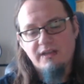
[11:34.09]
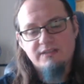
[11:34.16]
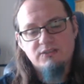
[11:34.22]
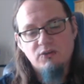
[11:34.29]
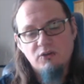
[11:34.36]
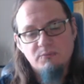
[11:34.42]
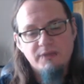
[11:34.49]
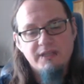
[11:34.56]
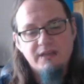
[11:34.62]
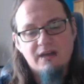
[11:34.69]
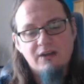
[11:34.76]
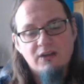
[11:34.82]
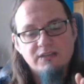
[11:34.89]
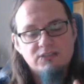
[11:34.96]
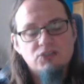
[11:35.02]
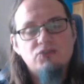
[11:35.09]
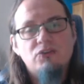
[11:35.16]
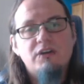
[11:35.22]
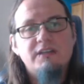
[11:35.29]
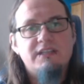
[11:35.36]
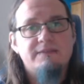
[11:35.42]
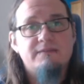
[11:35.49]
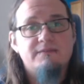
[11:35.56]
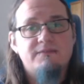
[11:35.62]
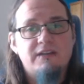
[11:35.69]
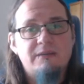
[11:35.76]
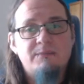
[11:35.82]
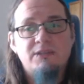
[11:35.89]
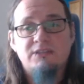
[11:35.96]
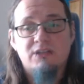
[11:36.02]
It's taught me, I like to try different
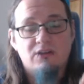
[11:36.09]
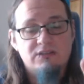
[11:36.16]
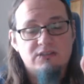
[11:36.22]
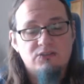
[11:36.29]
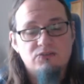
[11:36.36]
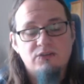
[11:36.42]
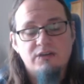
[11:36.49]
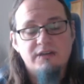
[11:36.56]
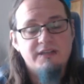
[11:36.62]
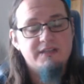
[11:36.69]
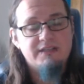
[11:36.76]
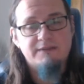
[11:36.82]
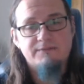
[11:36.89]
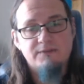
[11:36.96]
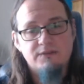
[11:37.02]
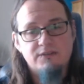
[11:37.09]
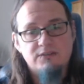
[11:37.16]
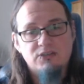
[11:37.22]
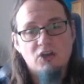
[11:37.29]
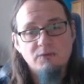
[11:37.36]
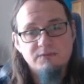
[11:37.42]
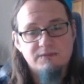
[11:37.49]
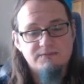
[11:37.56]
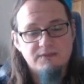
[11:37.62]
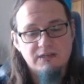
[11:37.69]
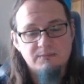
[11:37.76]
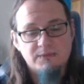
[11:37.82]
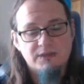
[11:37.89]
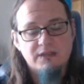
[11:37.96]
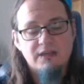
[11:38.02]
filaments, I like to try different types of
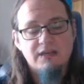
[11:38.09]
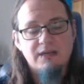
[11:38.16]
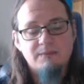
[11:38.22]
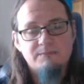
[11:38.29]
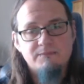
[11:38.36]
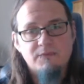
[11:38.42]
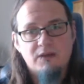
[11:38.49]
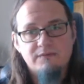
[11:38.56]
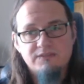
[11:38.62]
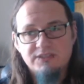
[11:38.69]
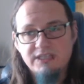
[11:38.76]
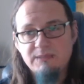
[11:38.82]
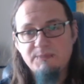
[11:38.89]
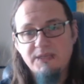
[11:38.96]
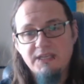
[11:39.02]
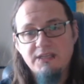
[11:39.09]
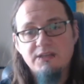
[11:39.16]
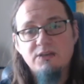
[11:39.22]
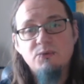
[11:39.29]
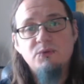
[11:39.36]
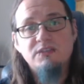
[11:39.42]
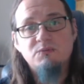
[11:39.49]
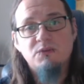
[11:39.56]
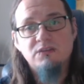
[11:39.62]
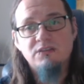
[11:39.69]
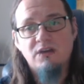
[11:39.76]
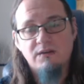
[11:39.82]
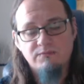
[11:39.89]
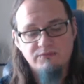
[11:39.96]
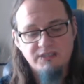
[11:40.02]
filament. TPU is one that
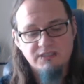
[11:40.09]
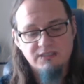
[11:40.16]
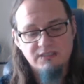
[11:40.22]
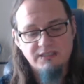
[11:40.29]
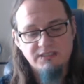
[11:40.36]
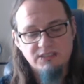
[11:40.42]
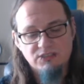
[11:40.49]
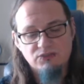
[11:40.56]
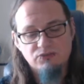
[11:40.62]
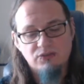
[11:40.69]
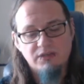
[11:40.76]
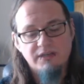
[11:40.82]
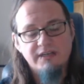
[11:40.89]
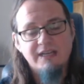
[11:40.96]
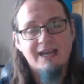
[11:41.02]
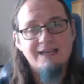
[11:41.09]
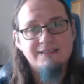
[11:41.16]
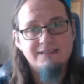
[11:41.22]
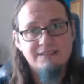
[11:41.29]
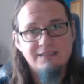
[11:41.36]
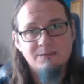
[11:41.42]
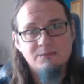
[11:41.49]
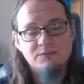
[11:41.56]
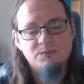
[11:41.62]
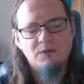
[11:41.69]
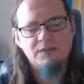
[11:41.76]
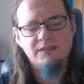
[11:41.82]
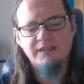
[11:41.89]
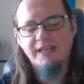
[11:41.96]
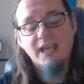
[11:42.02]
I've recently just tried. Acer was
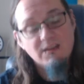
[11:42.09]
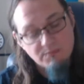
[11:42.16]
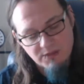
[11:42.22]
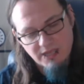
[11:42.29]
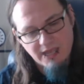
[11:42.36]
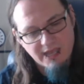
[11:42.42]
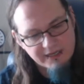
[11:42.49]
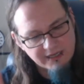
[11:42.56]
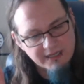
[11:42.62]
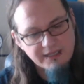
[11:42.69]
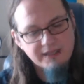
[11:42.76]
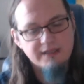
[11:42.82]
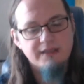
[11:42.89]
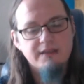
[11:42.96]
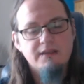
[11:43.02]
one that gave me a headache.